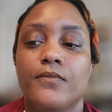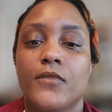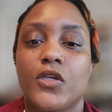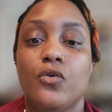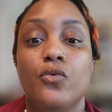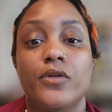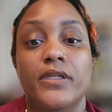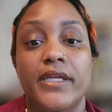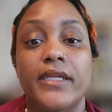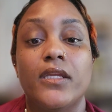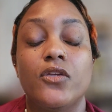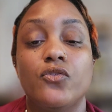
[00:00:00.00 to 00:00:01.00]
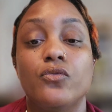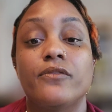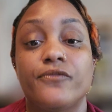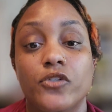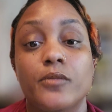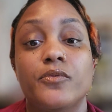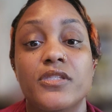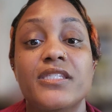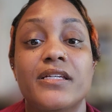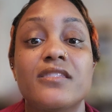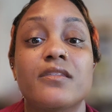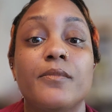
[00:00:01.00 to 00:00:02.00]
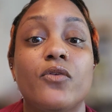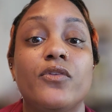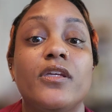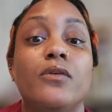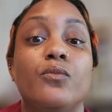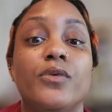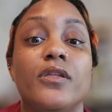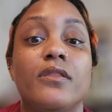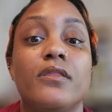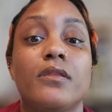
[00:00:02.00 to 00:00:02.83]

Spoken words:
coordinating your verbal testimony with